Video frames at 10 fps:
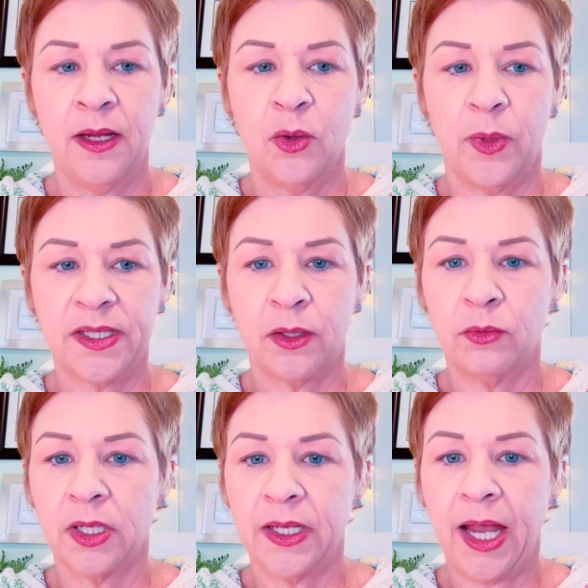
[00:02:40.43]
wasn't
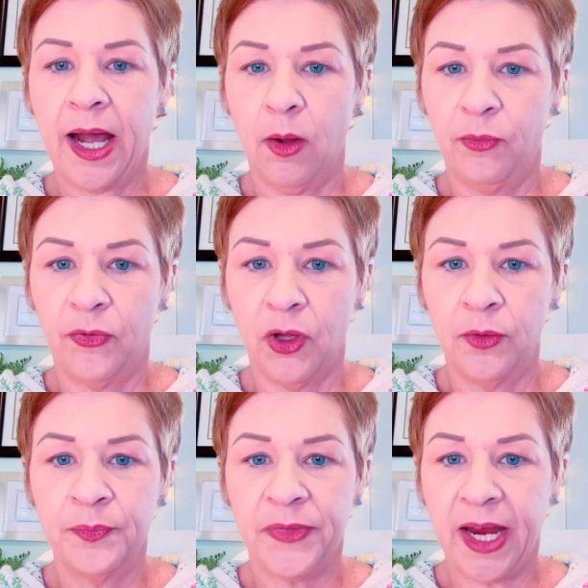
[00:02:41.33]
really
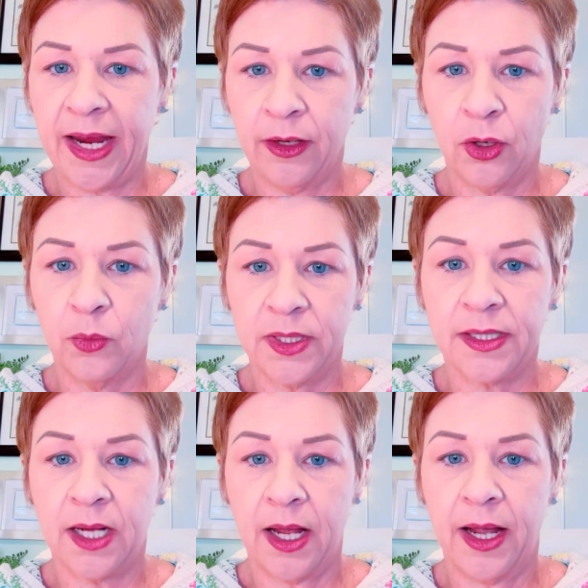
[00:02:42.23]
helpful. The anger
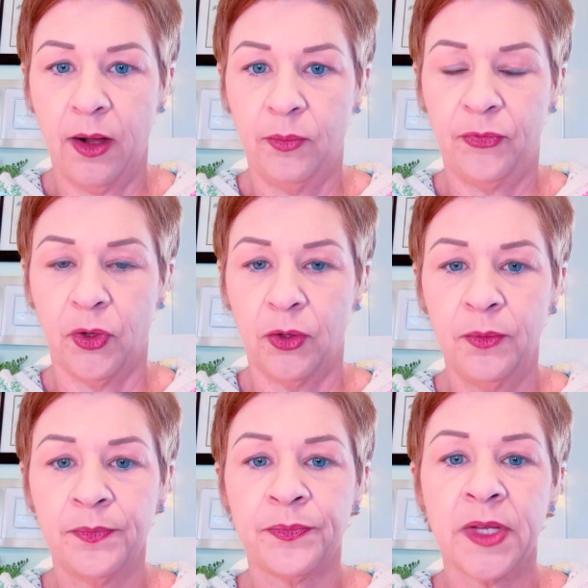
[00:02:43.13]
was not
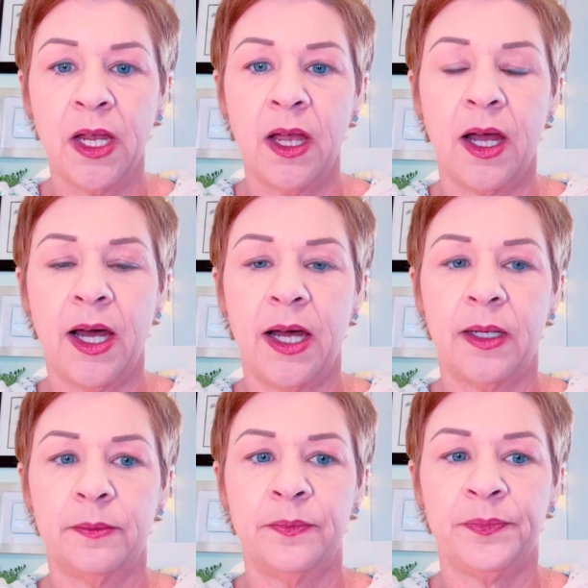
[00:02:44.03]
helpful.
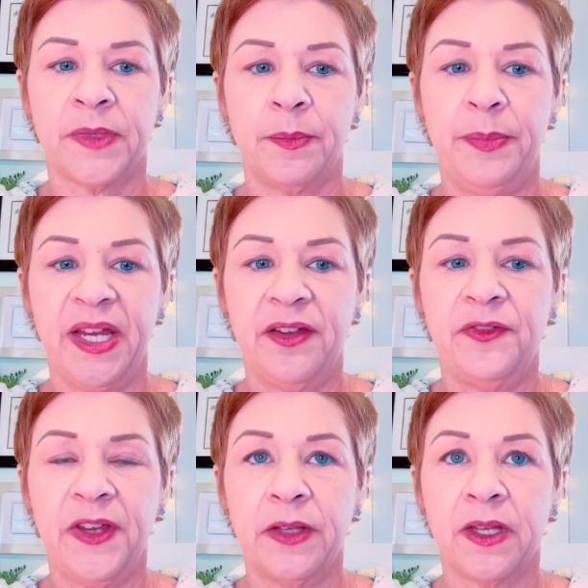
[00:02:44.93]
Big
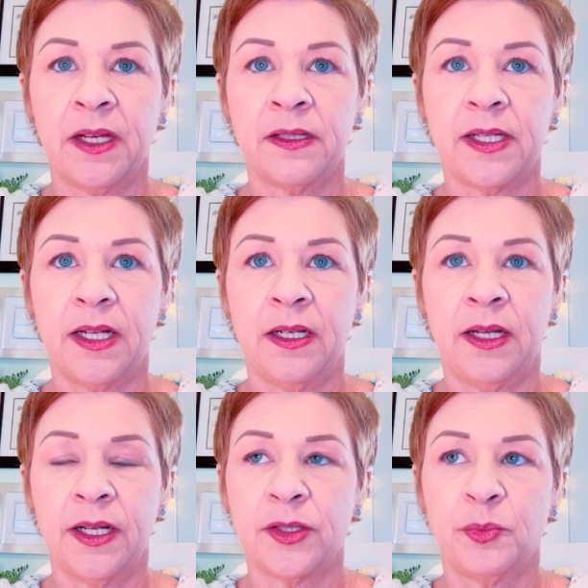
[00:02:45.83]
feelings
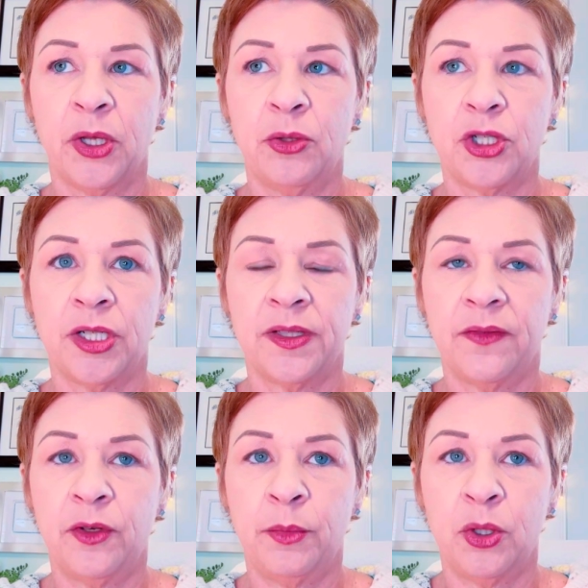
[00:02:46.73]
and explosions
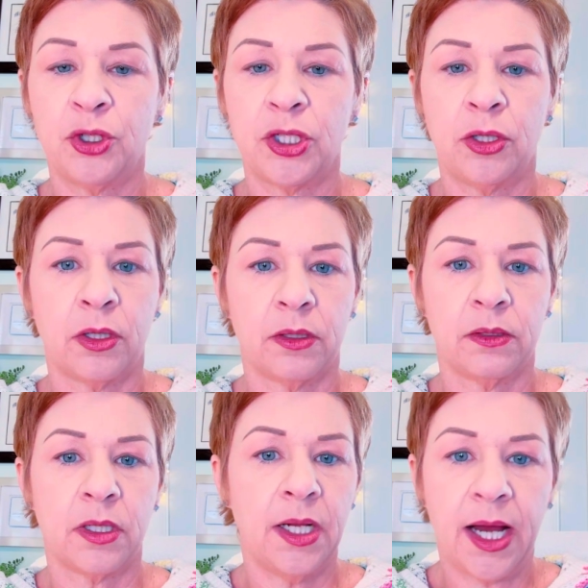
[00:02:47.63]
of emotion
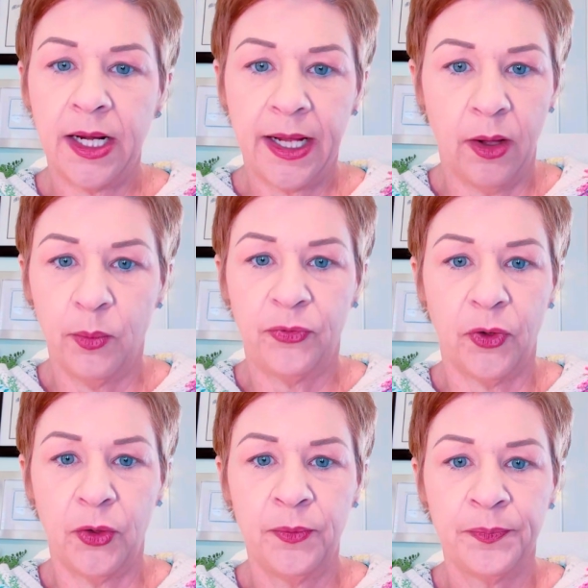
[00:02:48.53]
are not
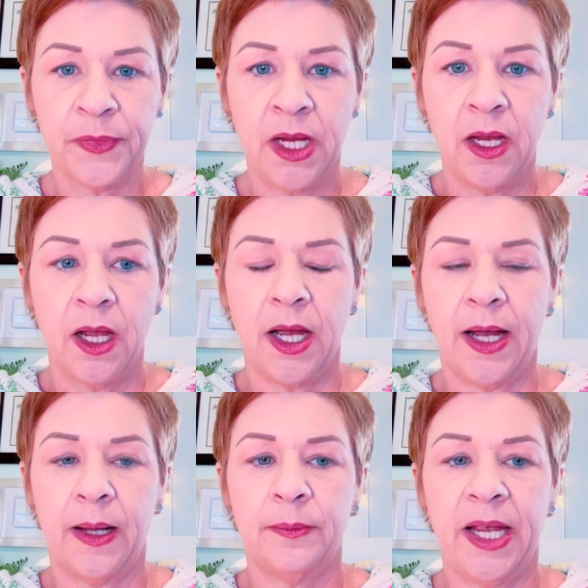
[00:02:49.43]
helpful.
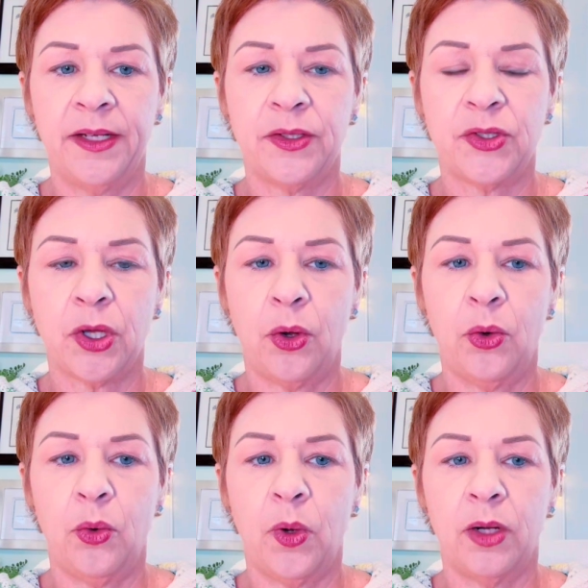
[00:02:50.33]
And
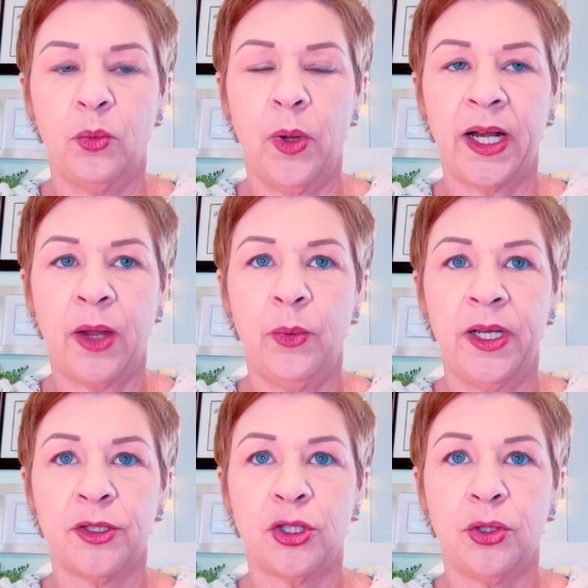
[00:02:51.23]
so when I
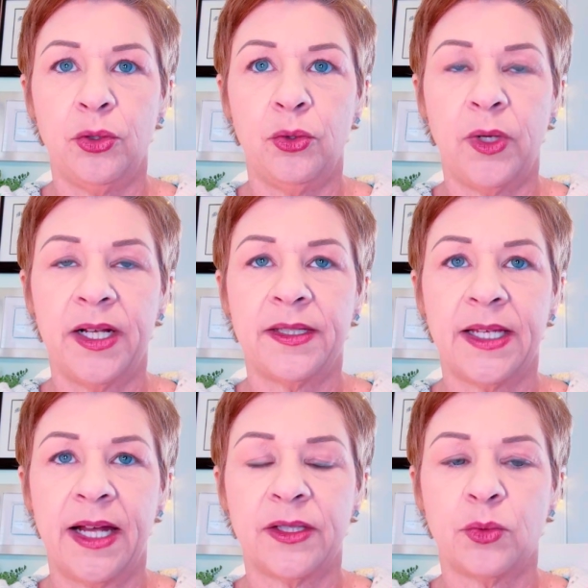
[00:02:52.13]
went to
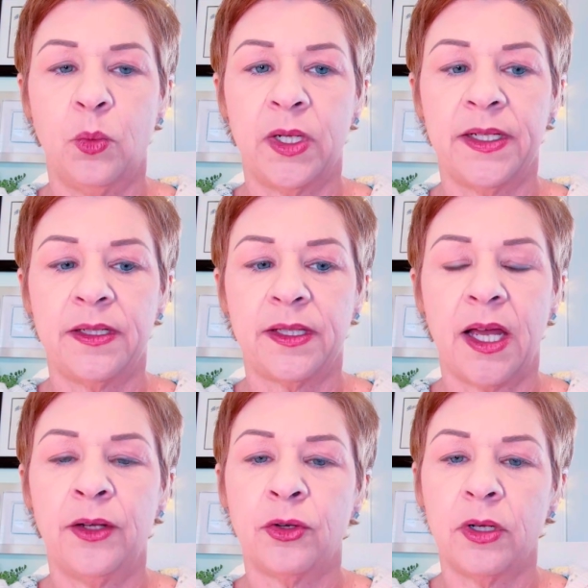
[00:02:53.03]
assess what is
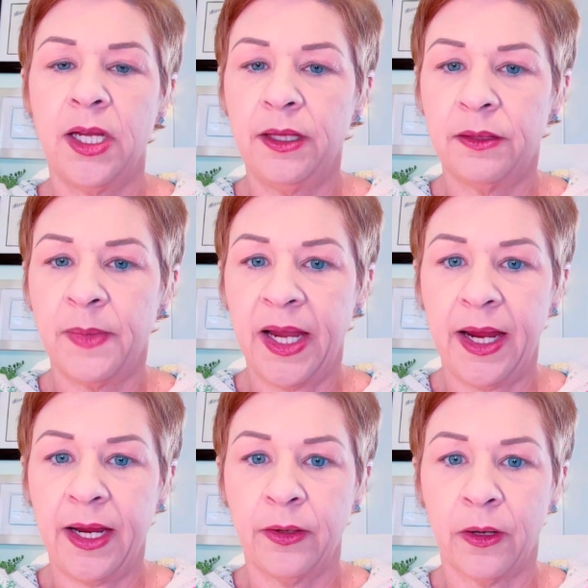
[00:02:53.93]
underneath my
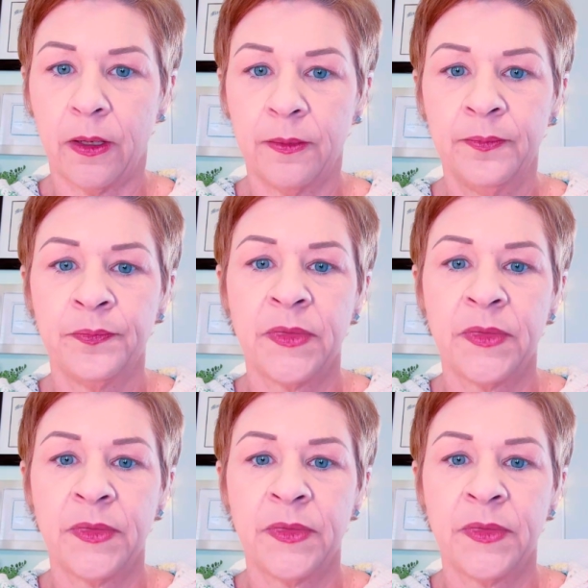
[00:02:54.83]
anger